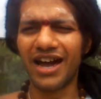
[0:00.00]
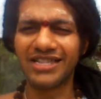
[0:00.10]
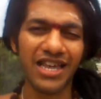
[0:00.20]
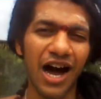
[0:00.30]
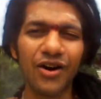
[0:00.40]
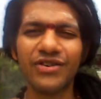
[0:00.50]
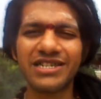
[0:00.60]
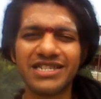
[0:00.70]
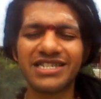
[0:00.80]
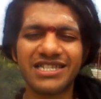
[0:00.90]

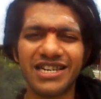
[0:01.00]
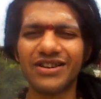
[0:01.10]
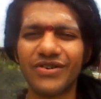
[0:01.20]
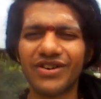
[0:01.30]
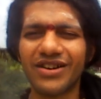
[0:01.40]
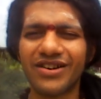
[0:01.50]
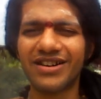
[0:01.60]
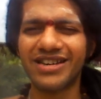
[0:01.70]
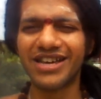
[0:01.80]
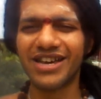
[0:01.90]
is it still going
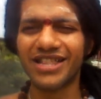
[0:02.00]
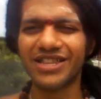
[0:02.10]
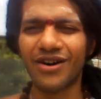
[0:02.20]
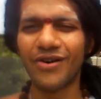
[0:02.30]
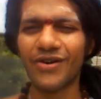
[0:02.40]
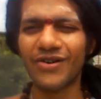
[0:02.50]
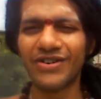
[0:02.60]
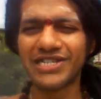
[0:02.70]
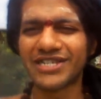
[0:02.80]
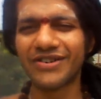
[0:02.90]
on, the
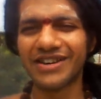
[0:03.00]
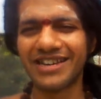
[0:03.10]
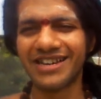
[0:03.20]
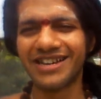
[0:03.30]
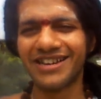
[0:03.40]
whole story.